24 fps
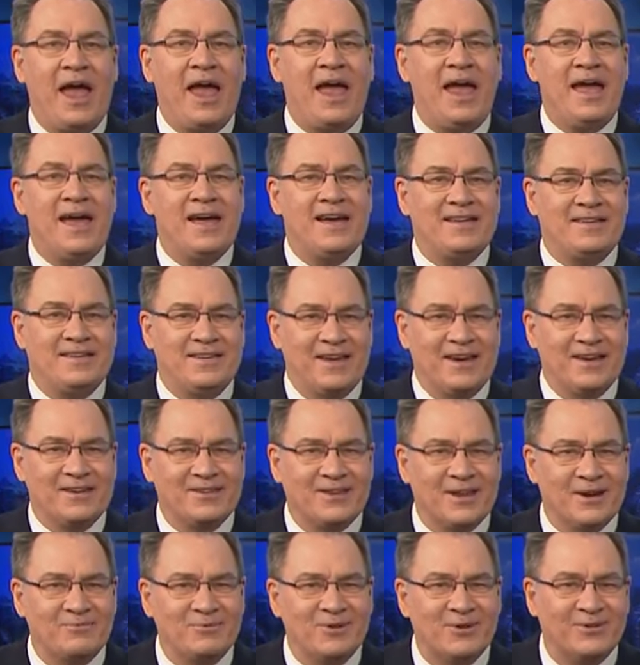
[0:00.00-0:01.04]
and on
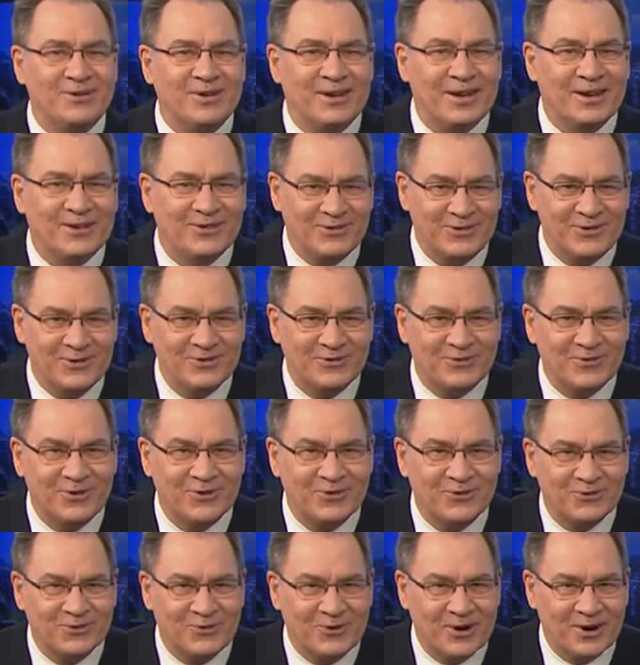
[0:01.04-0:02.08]
WDSU
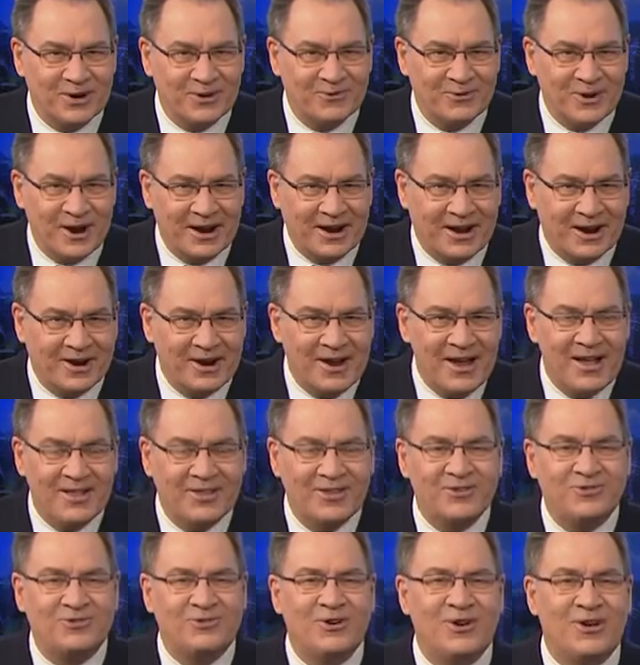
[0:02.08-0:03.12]
First Warning Radar.
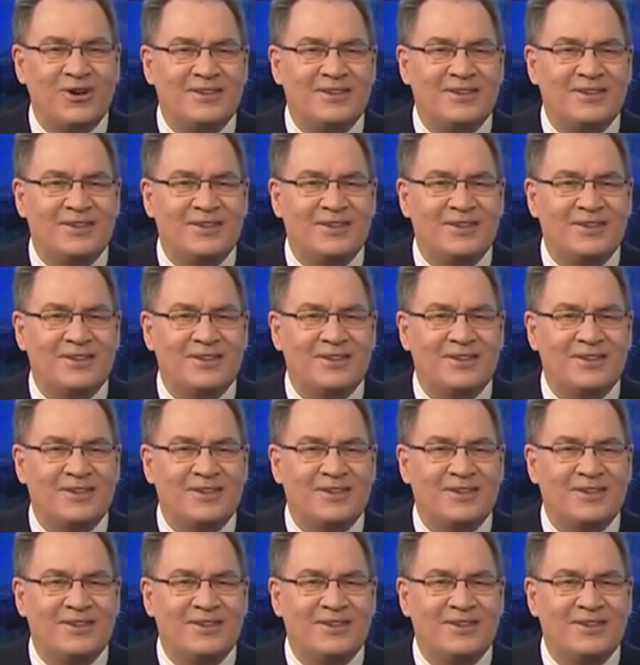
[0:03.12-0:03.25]
Let's show you